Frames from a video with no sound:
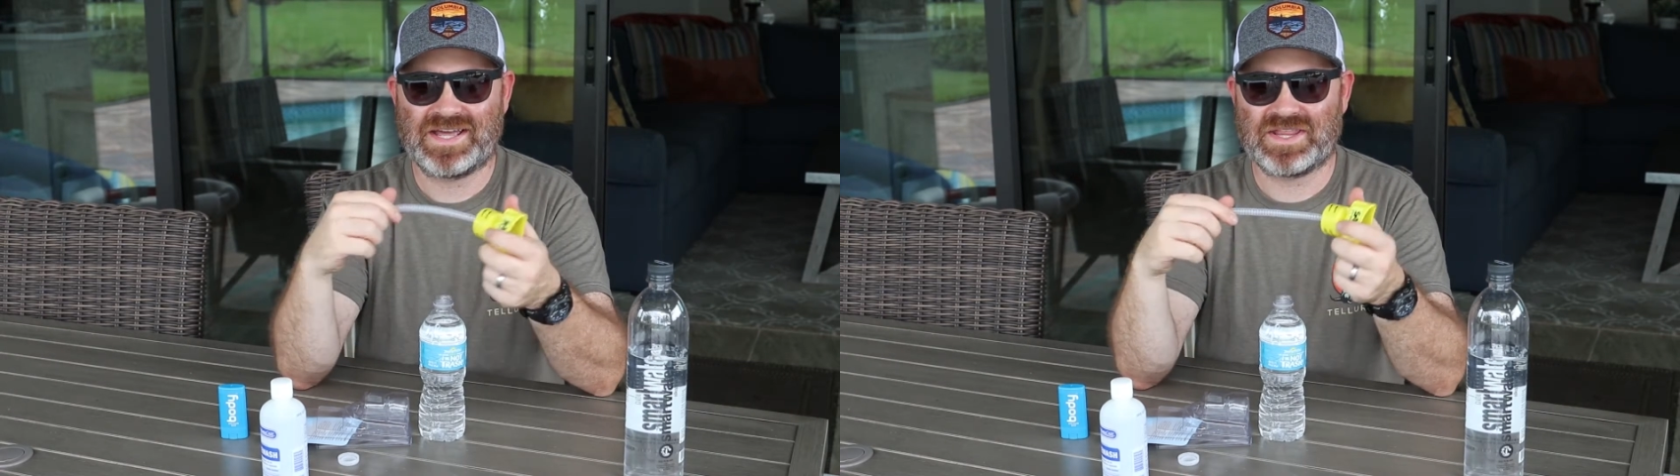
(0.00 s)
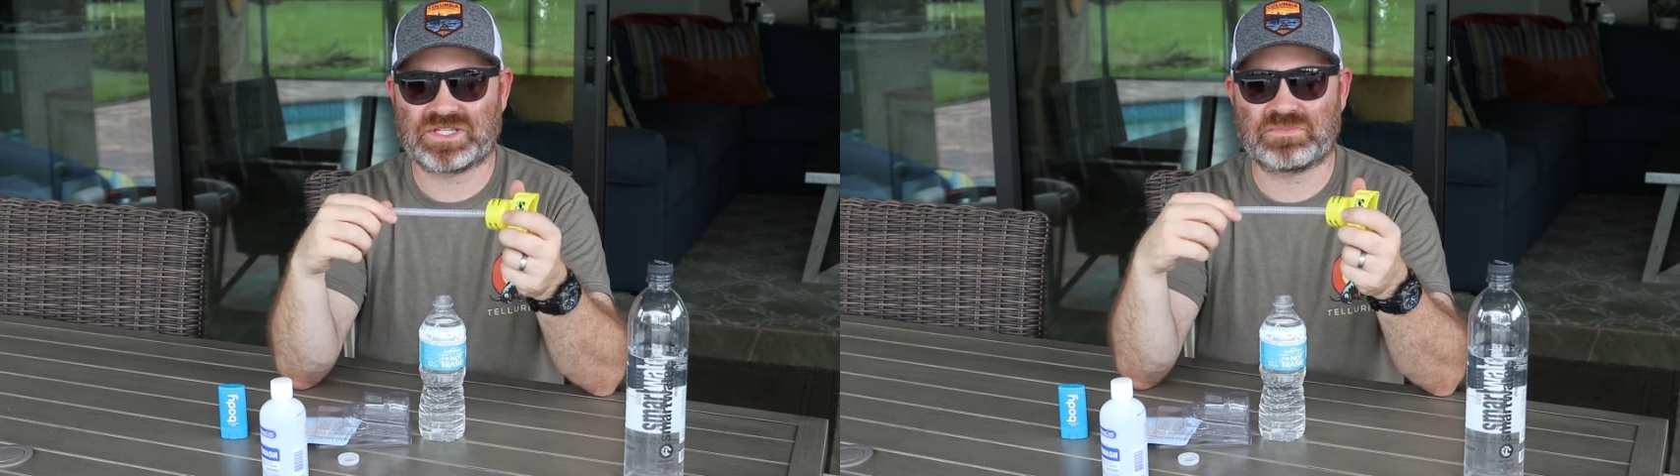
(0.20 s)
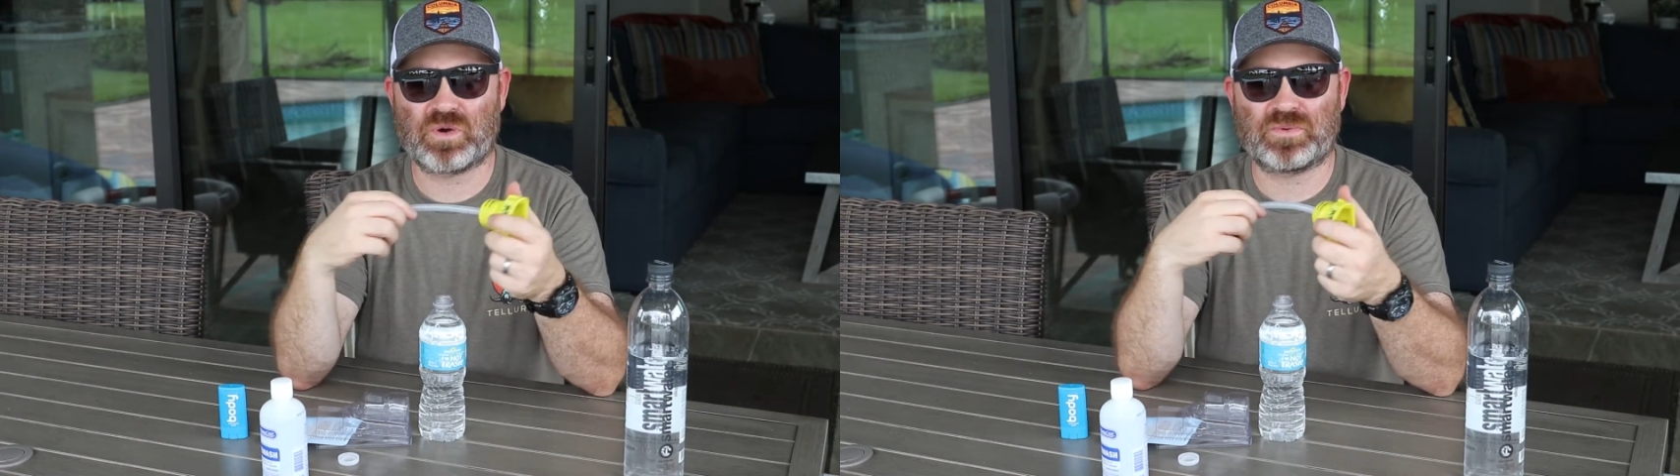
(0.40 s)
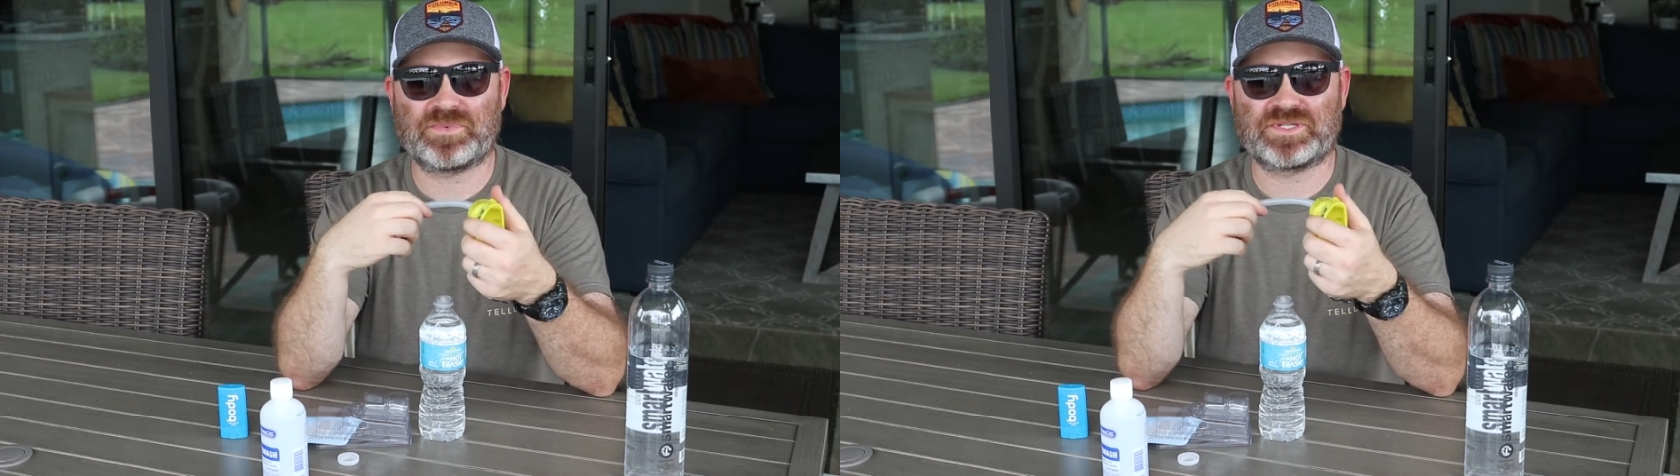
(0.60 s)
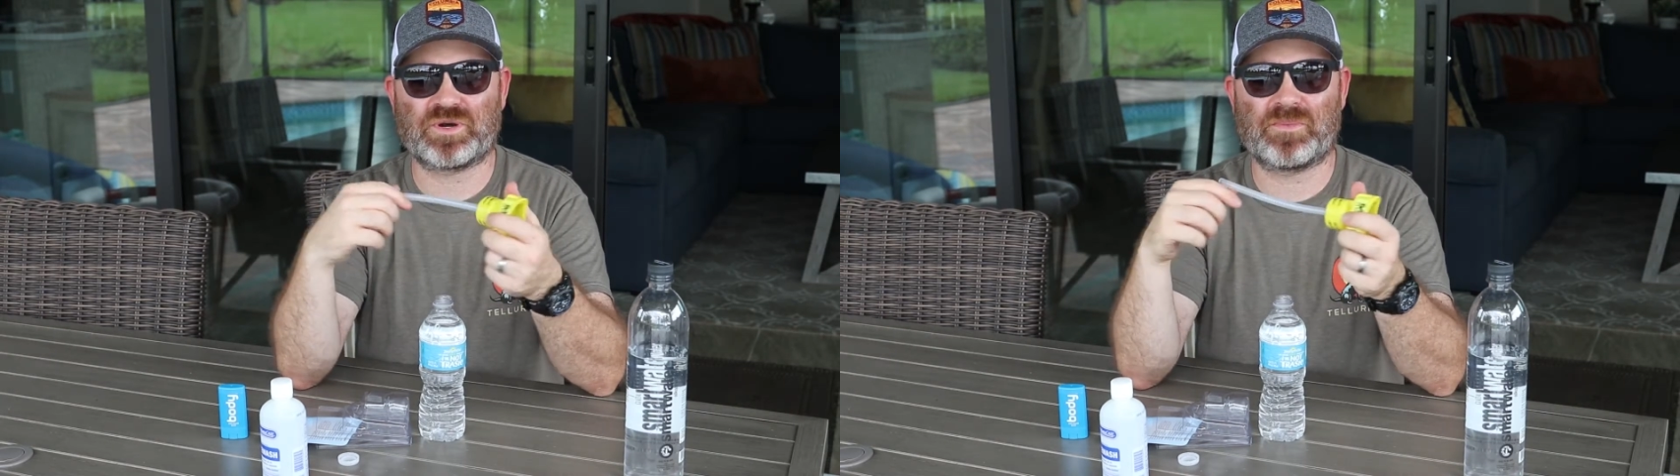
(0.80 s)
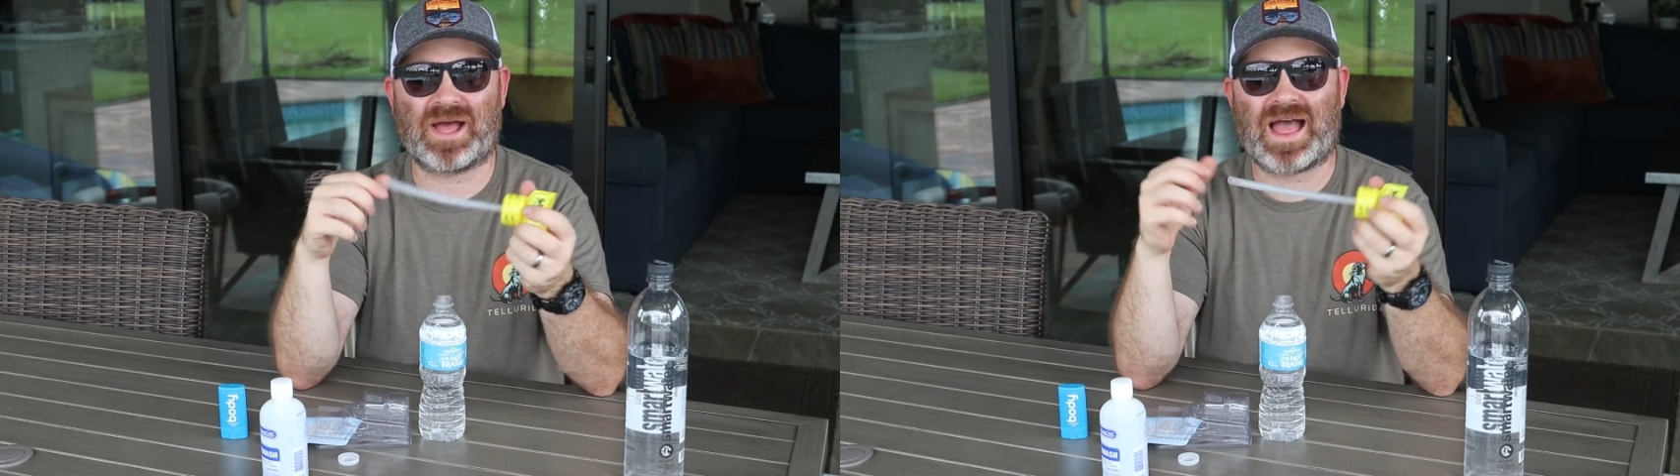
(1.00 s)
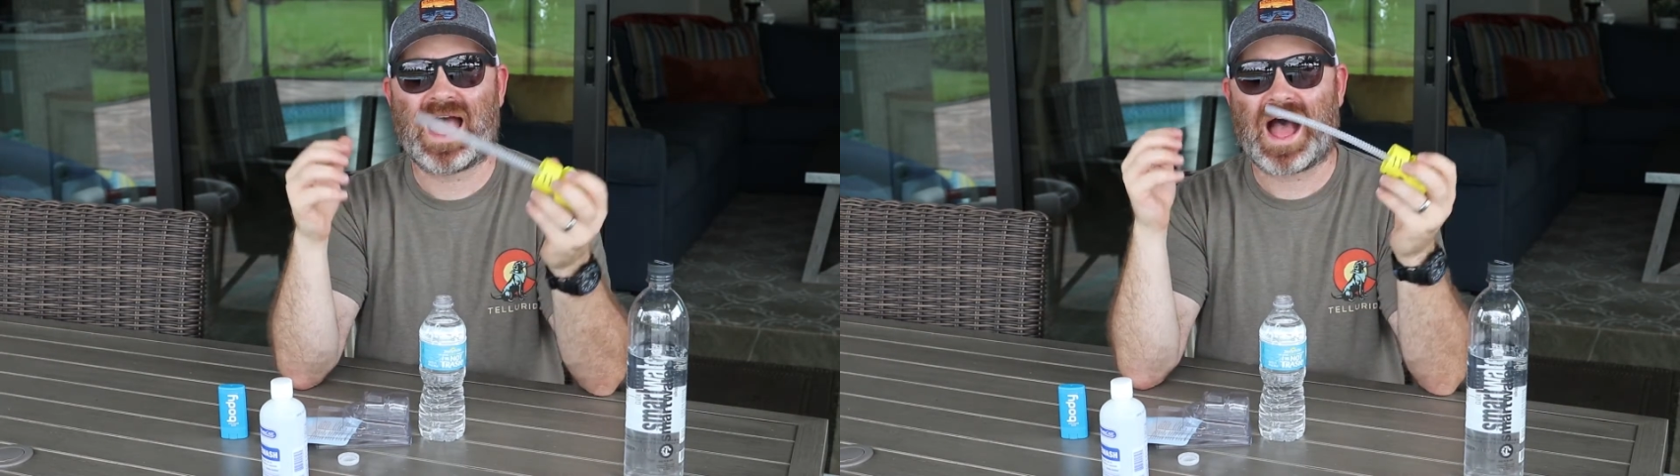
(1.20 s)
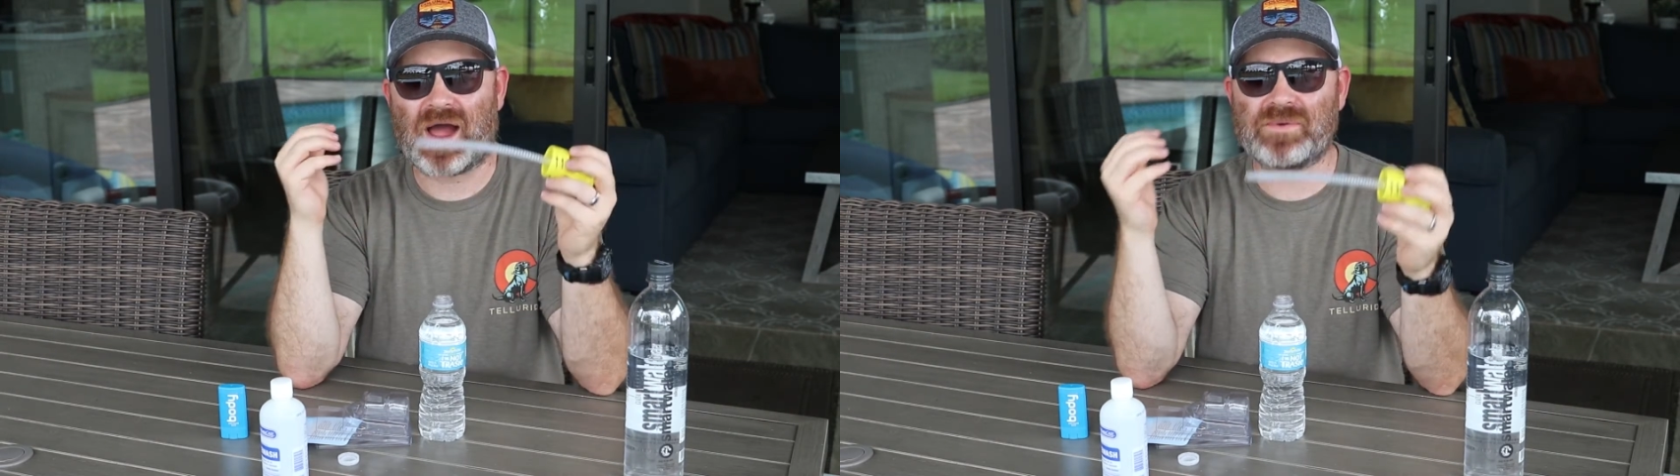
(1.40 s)
the smoke would be so
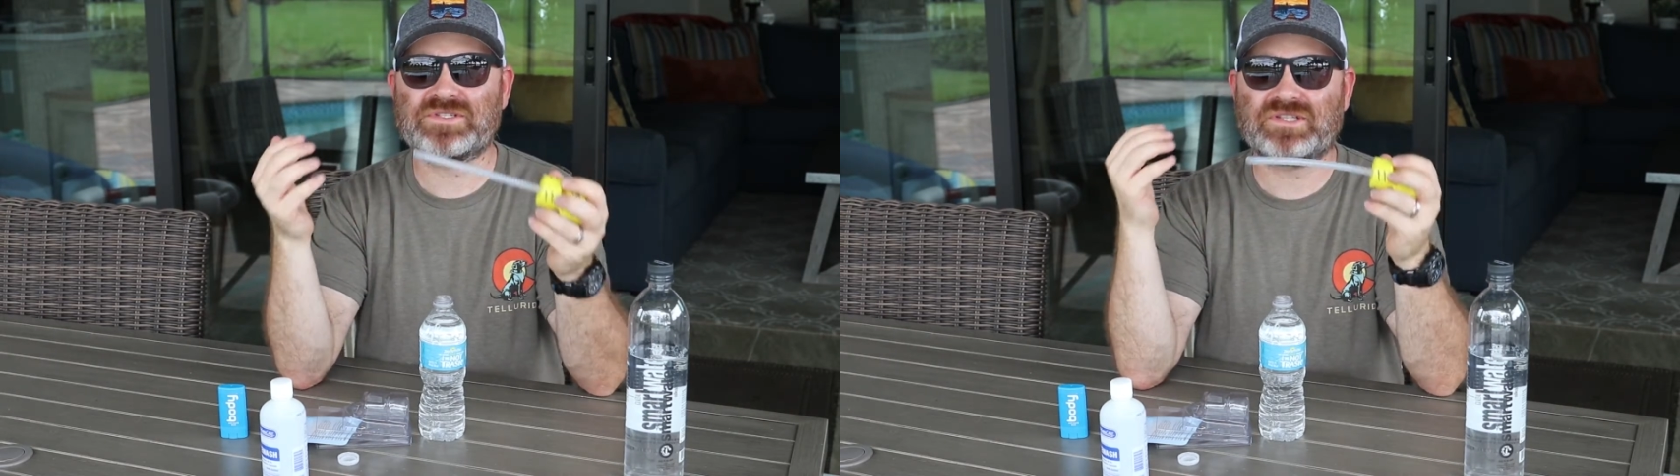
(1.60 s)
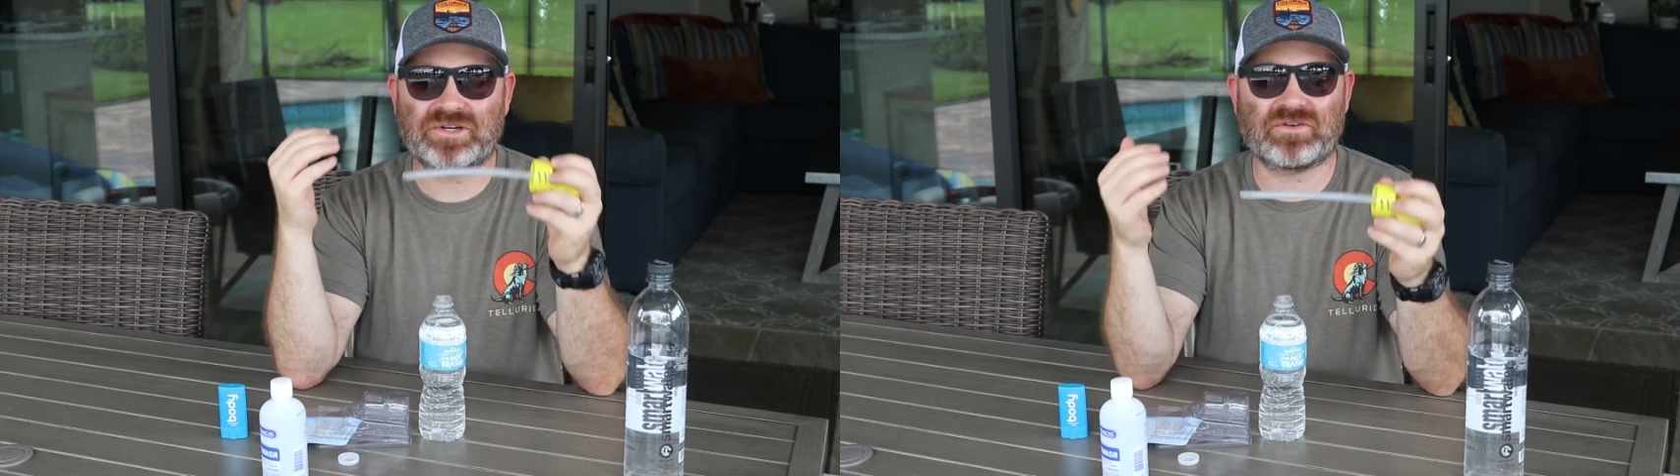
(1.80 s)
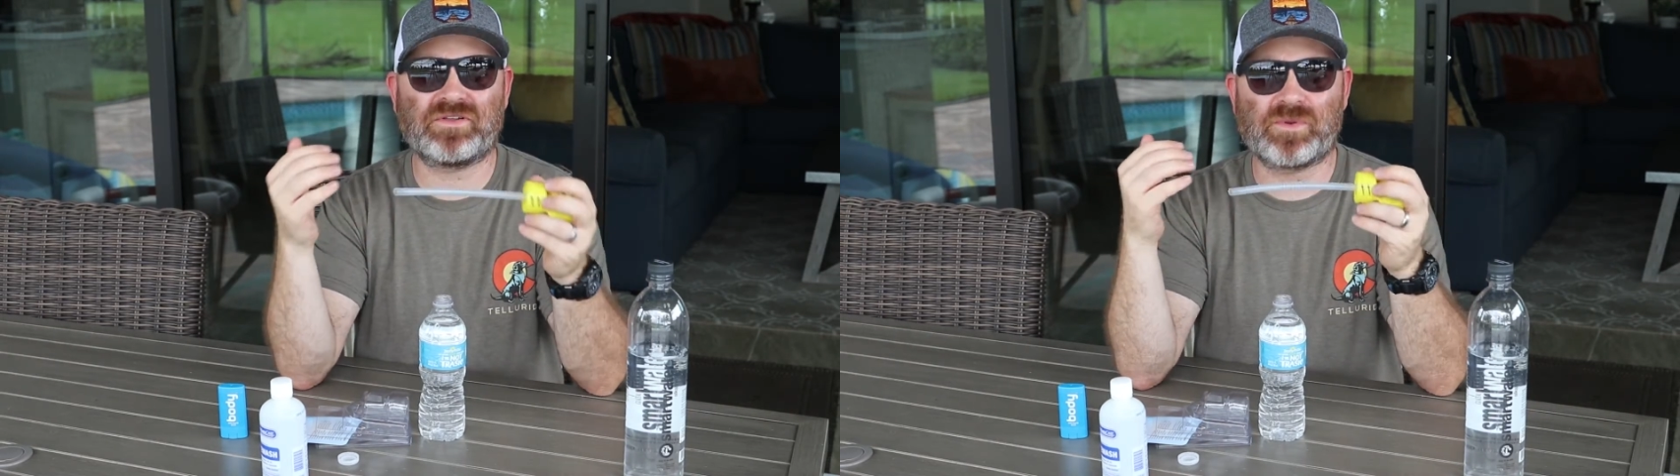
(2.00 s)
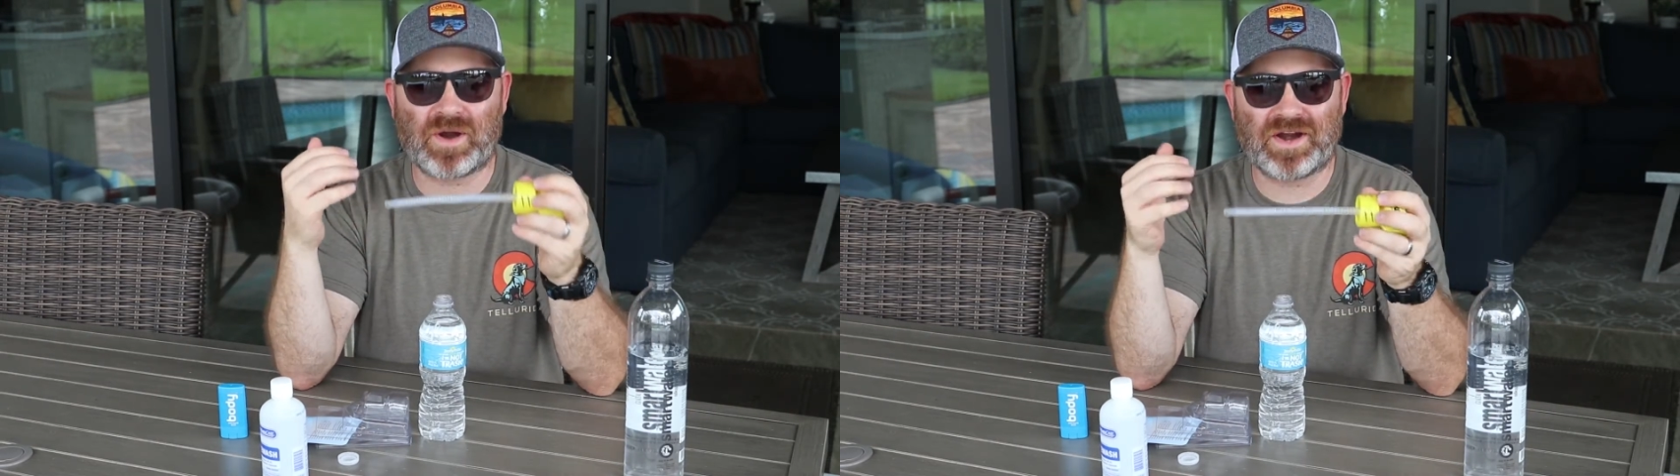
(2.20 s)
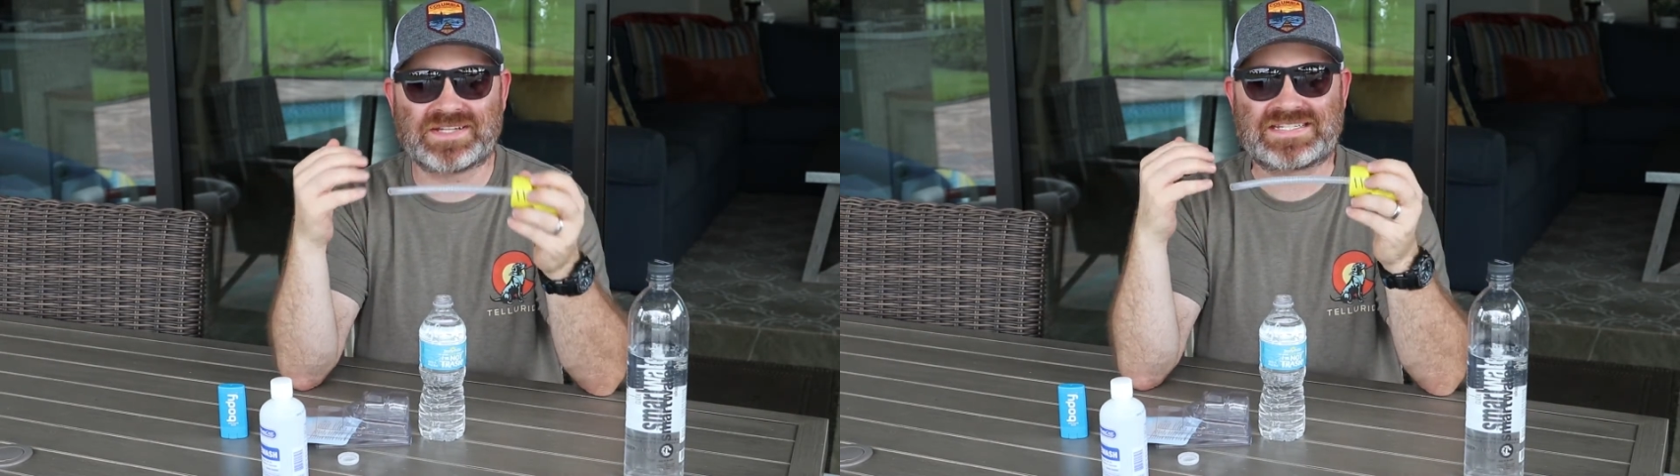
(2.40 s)
I was literally wearing